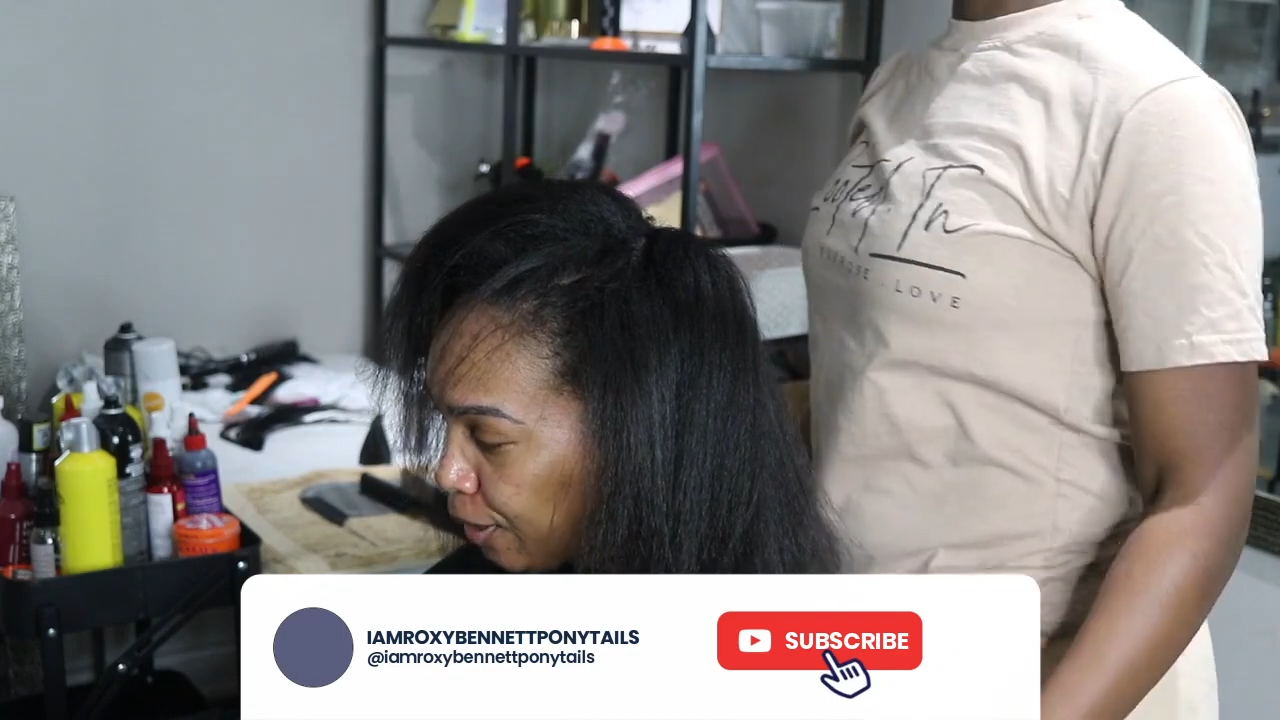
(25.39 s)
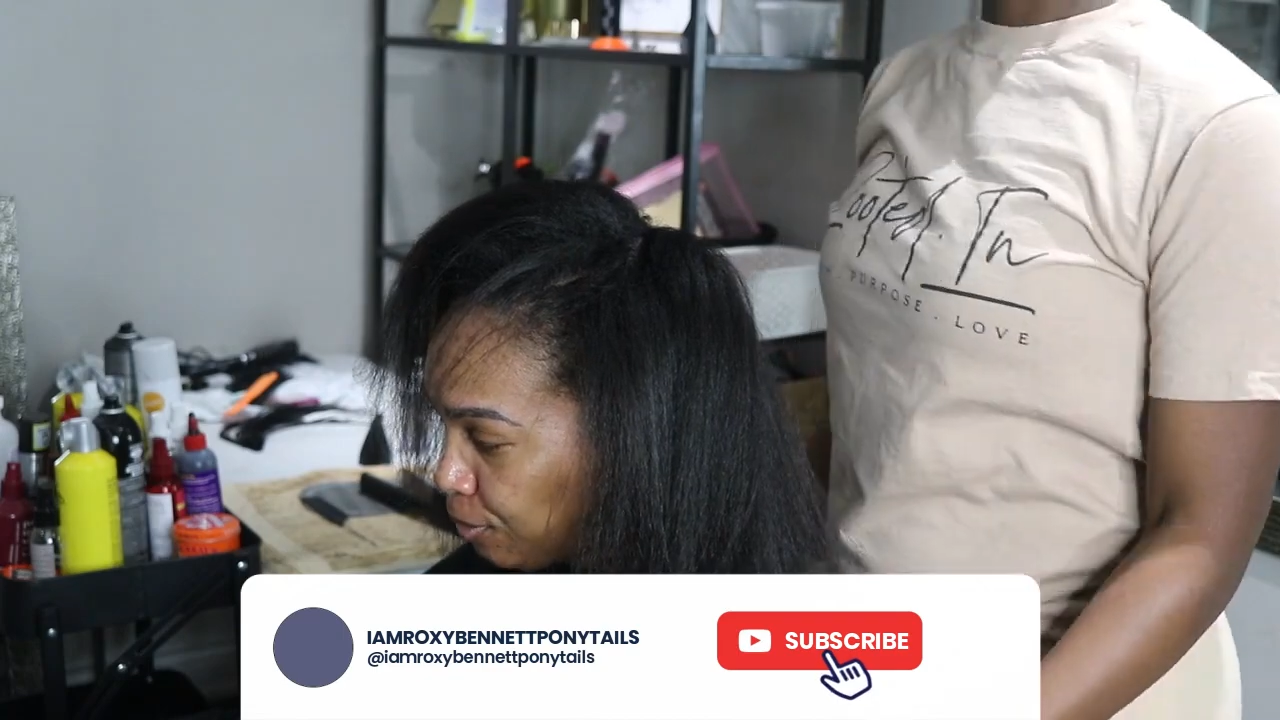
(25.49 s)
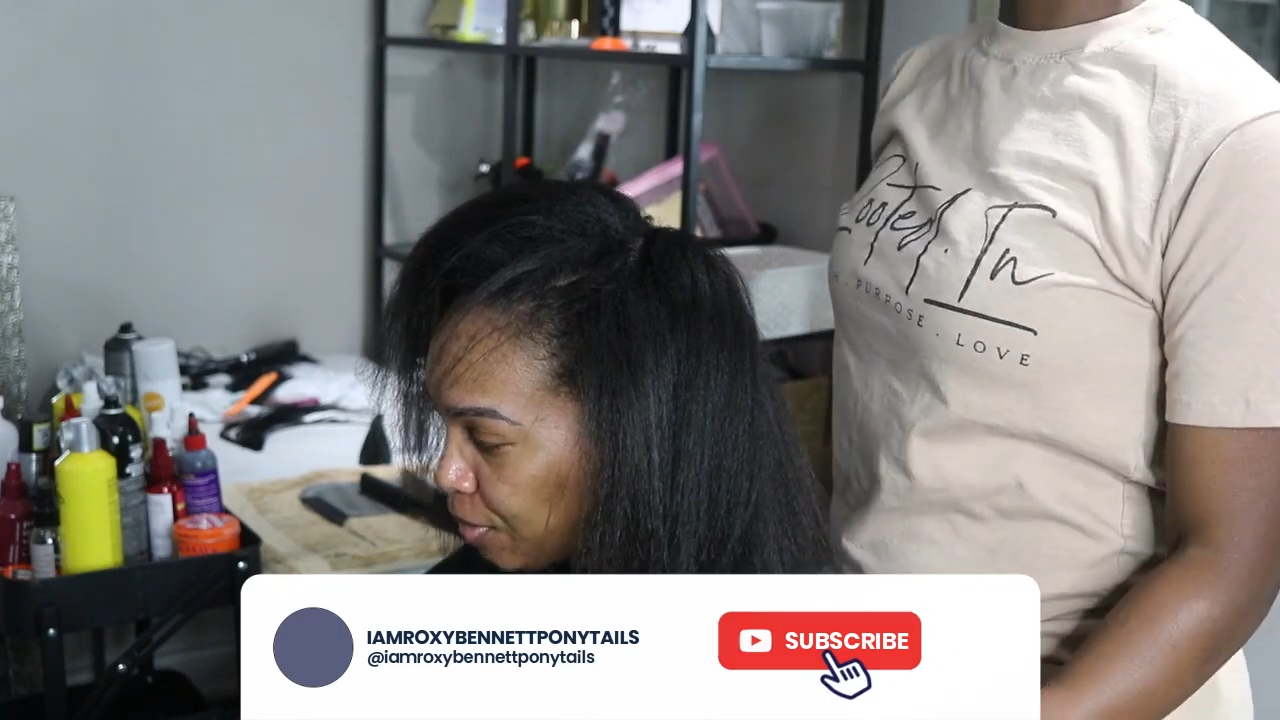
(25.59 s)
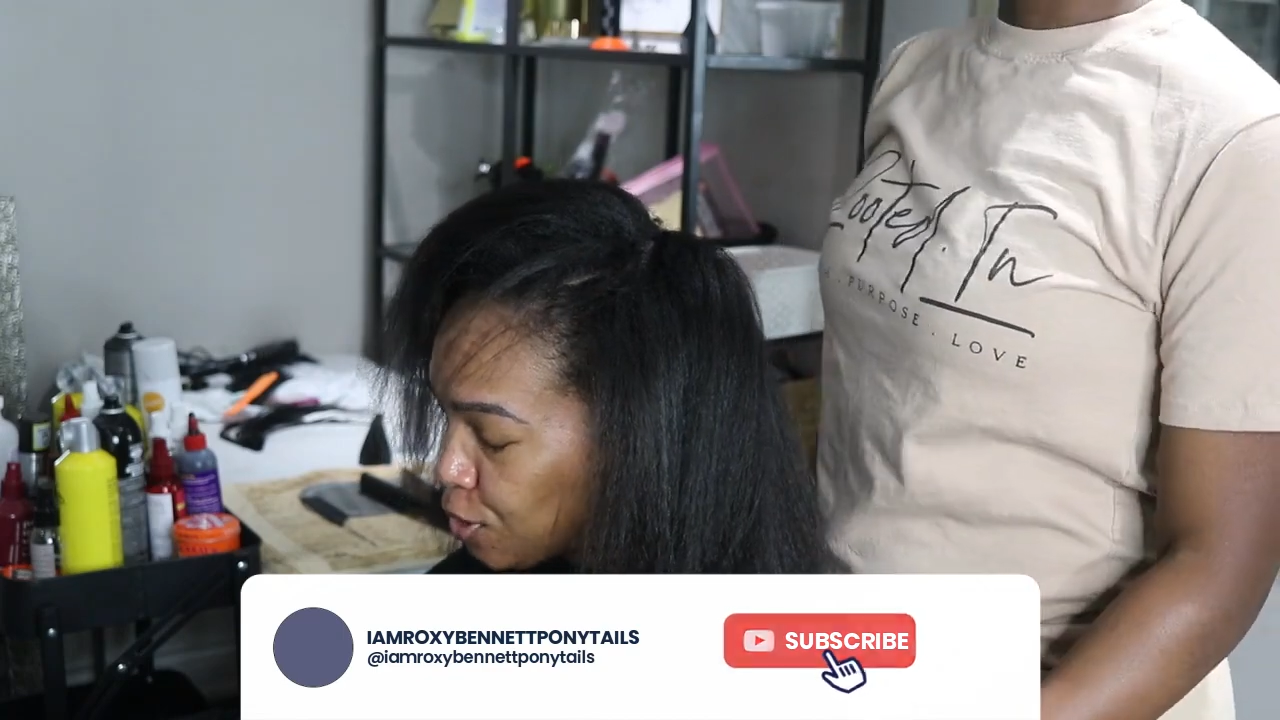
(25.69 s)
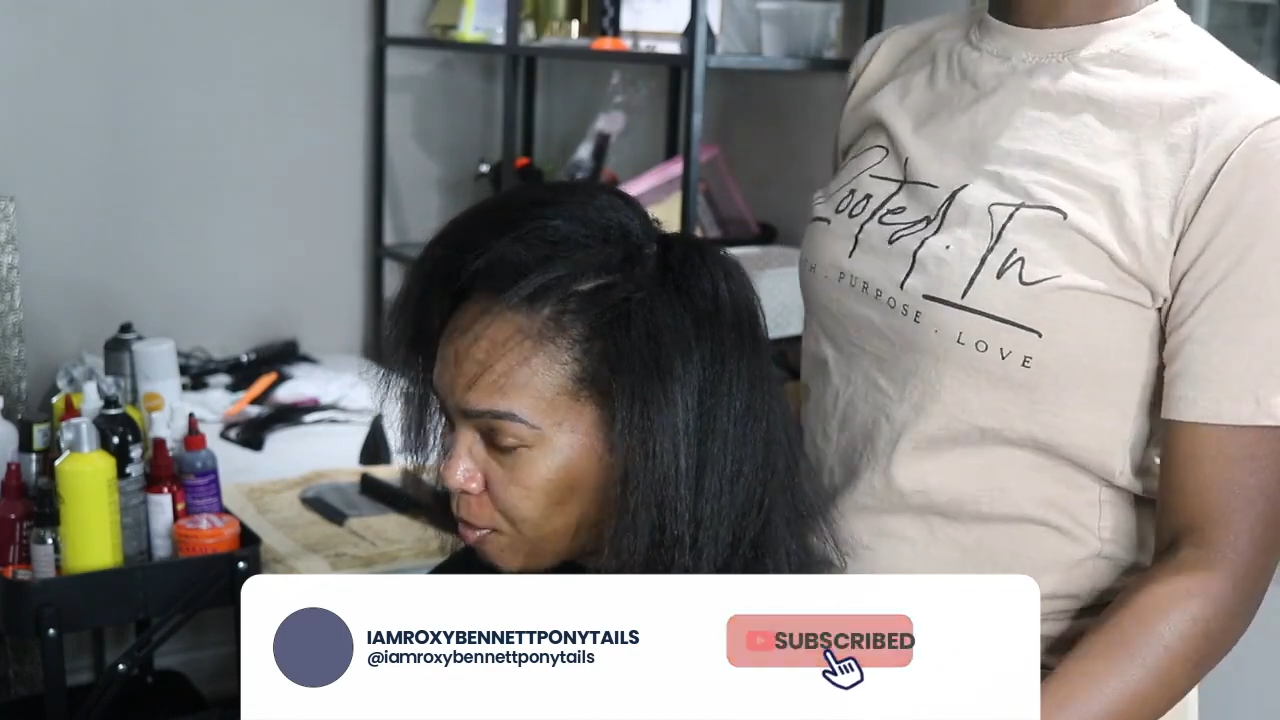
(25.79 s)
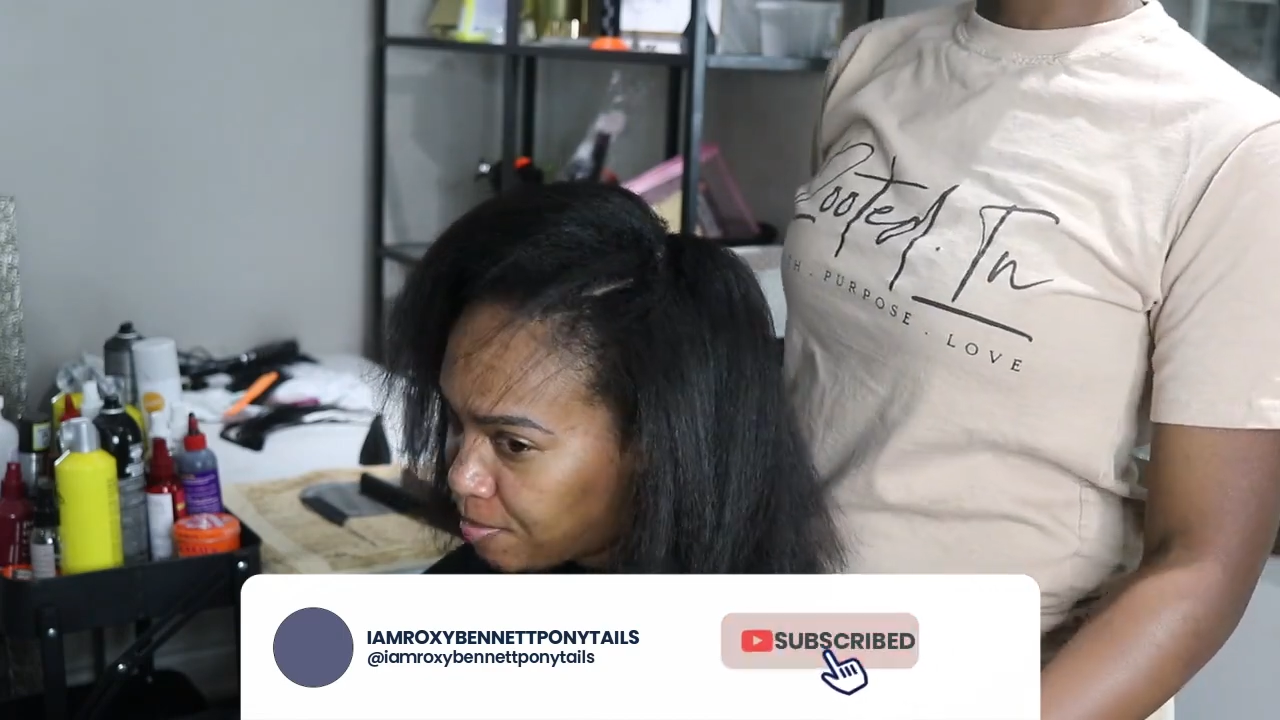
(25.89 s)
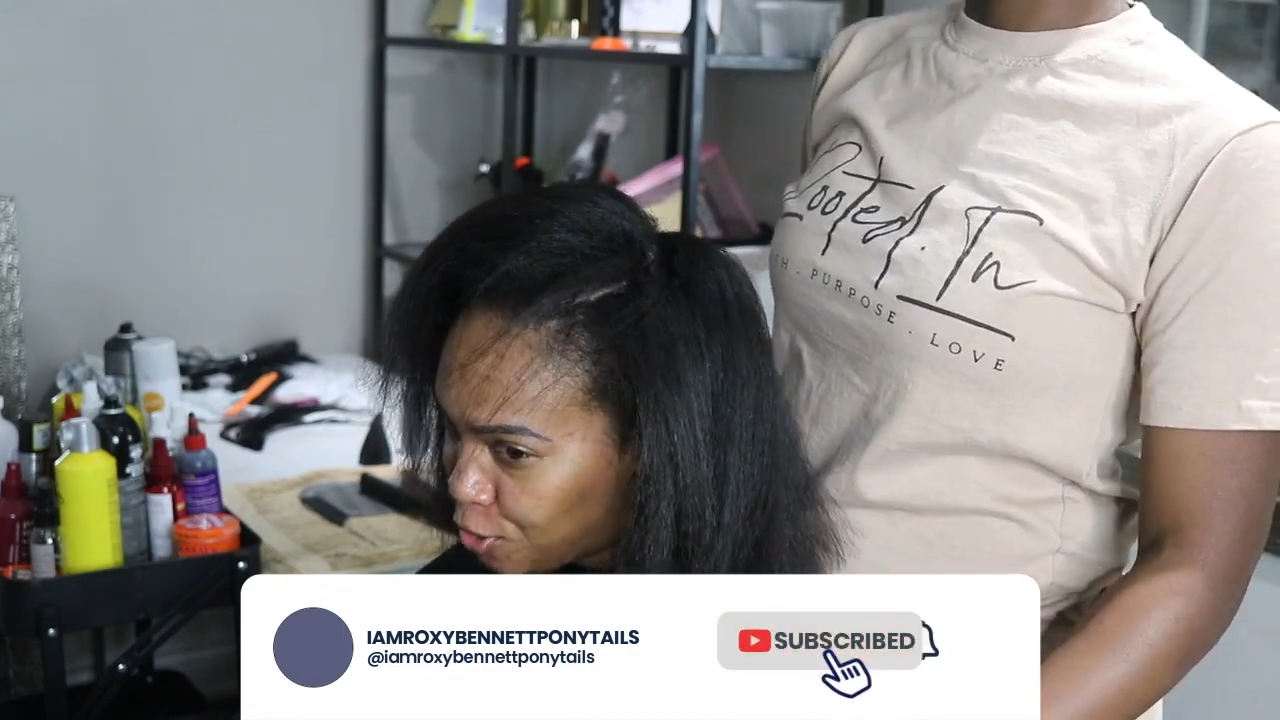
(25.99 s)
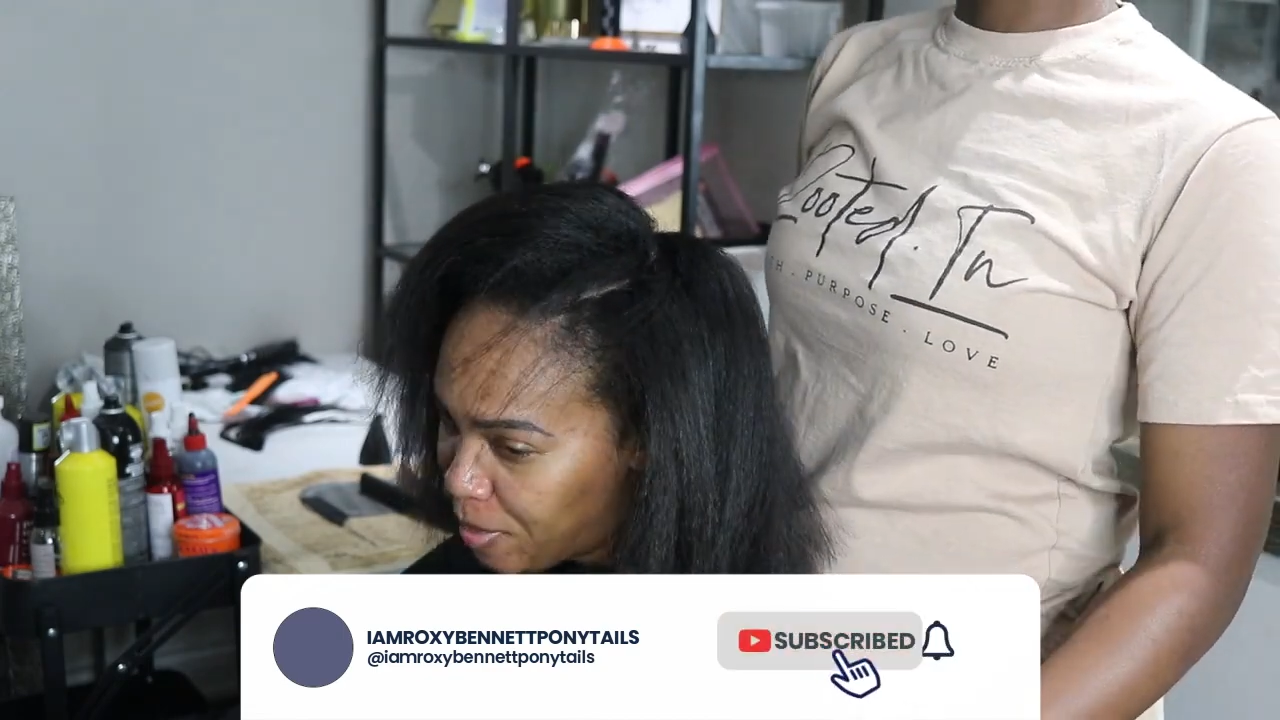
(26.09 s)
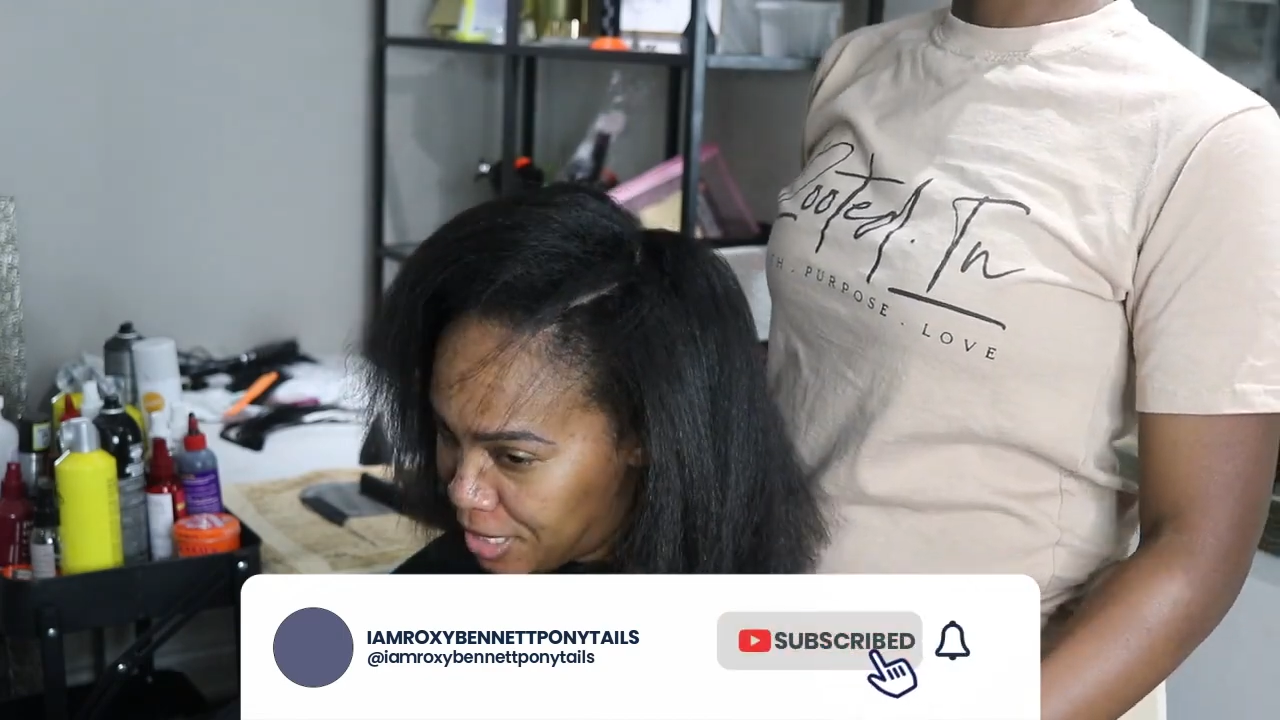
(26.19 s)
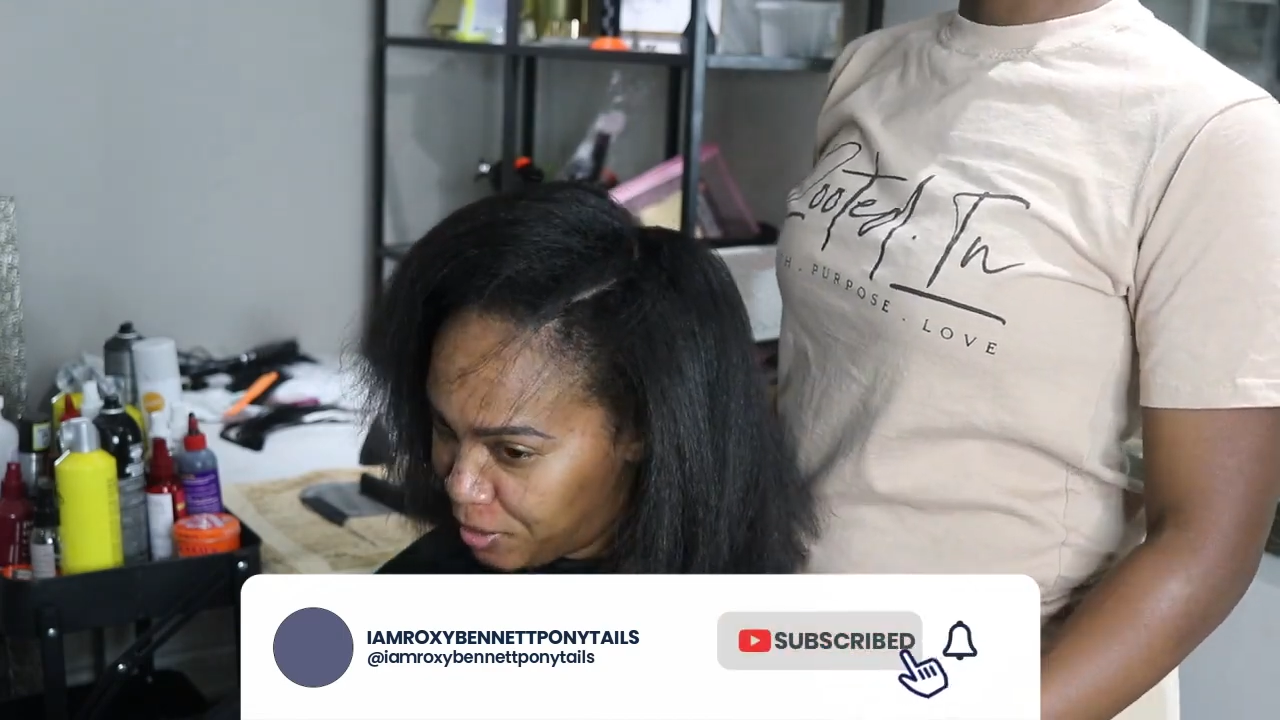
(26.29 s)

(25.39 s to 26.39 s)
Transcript: over here.